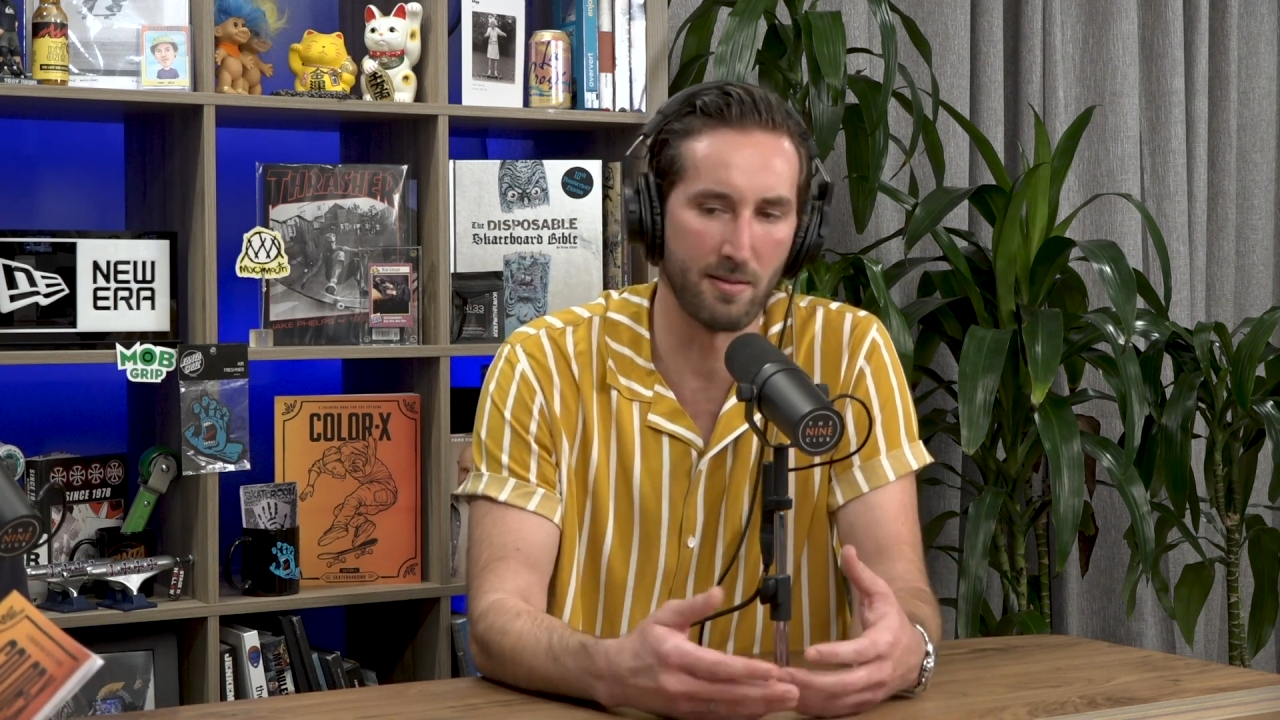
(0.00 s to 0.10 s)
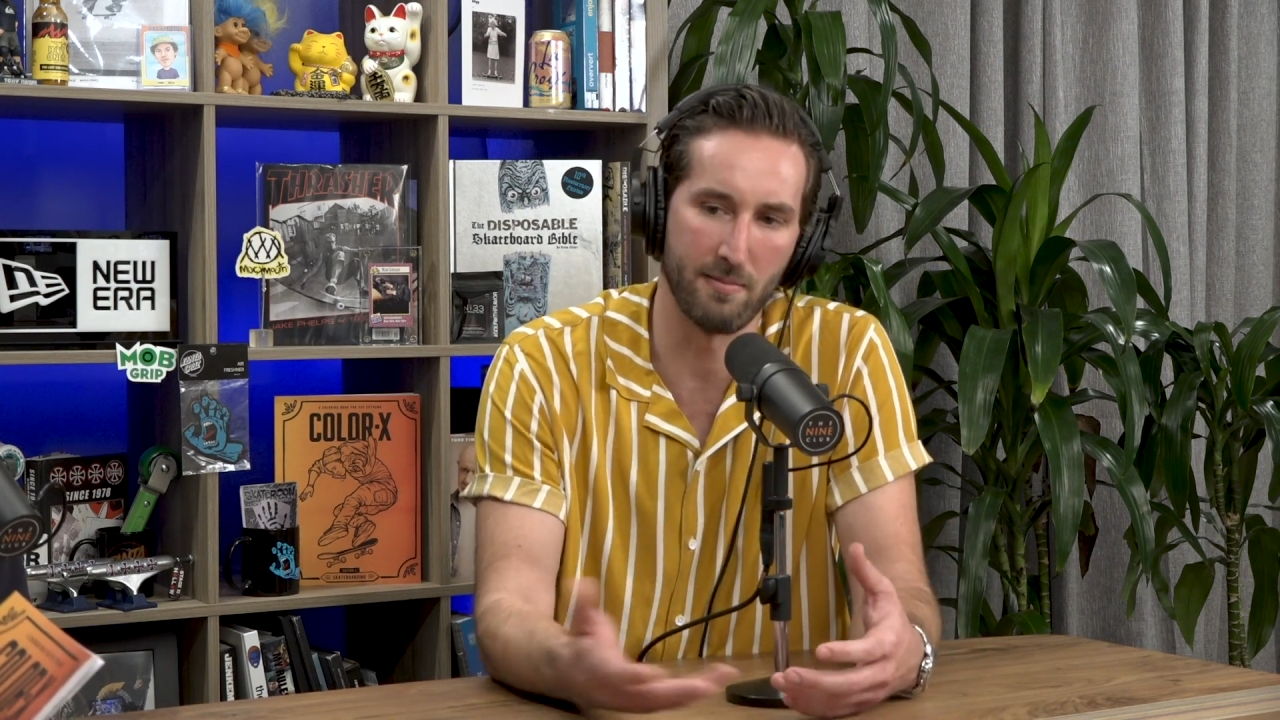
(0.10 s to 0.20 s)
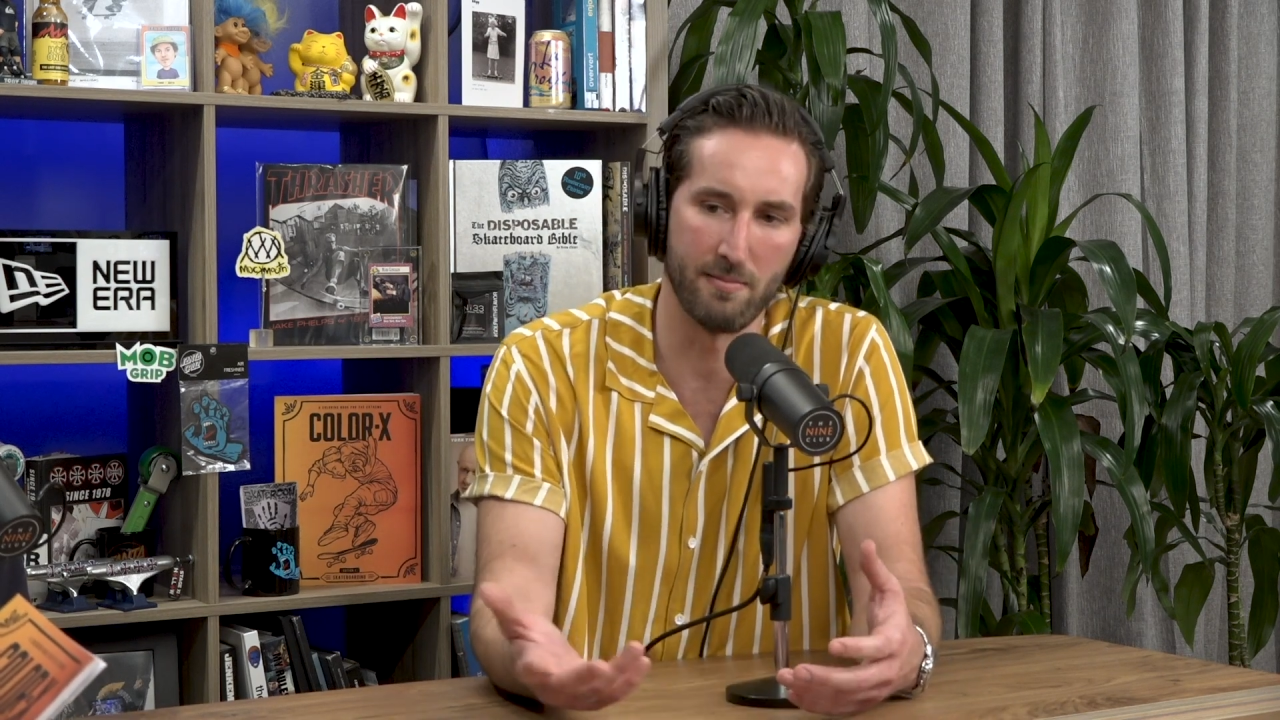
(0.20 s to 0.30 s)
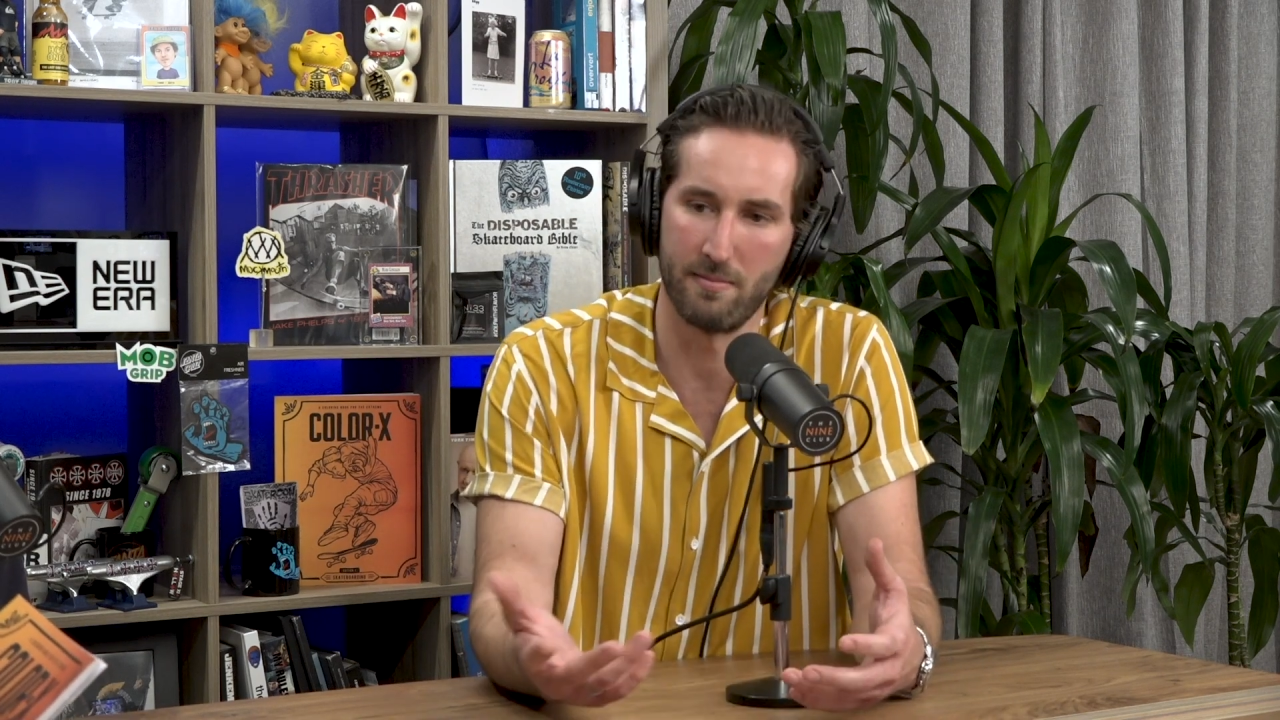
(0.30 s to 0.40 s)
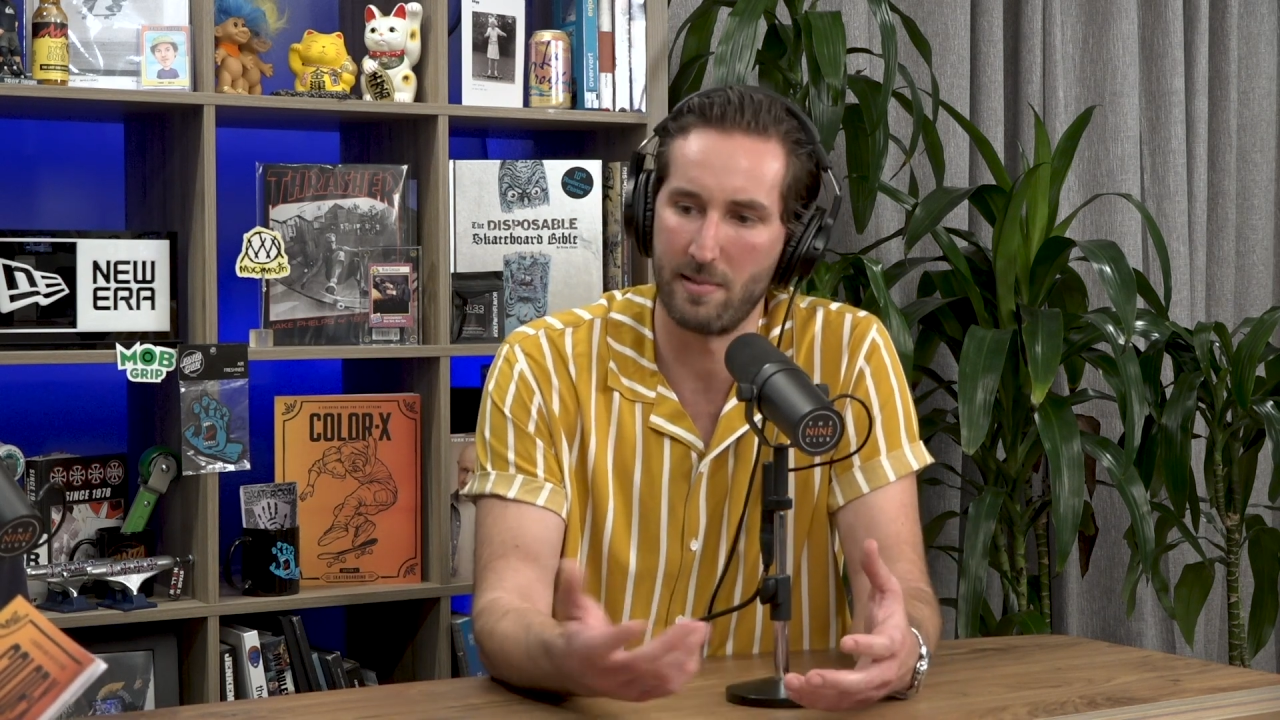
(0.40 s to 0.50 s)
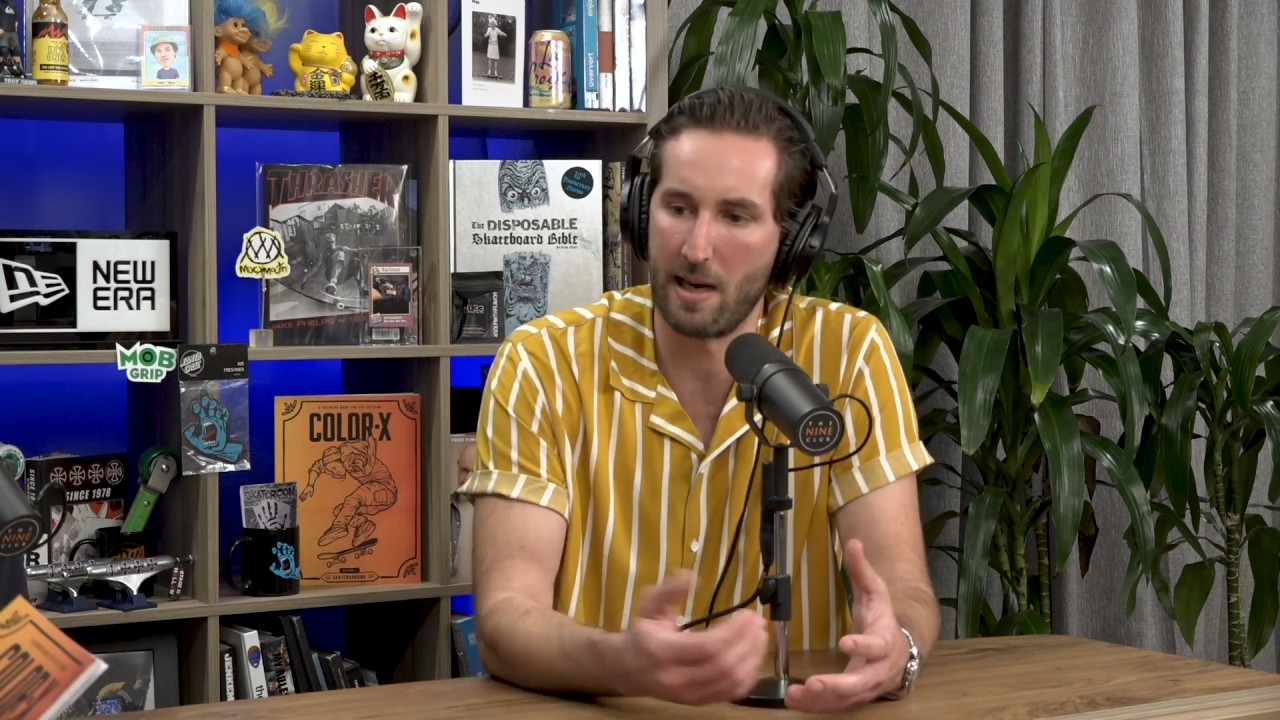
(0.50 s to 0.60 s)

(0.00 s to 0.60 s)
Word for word: and